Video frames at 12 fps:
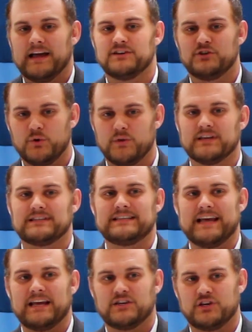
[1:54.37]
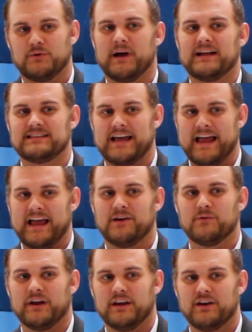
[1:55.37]
And to this day, she writes a
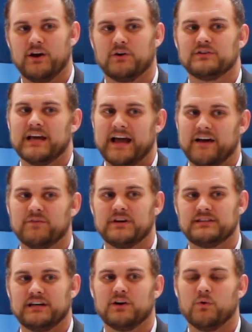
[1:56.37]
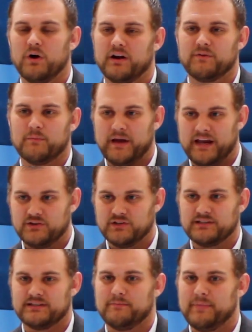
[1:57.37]
handwritten note to every single one of her
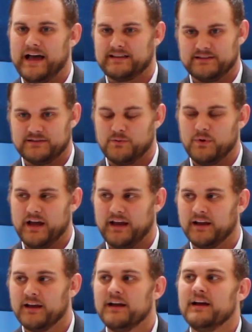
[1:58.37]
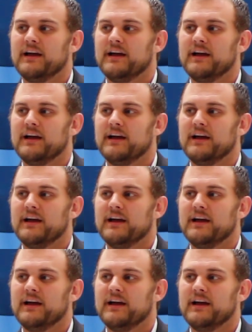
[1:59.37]
patients that passes away.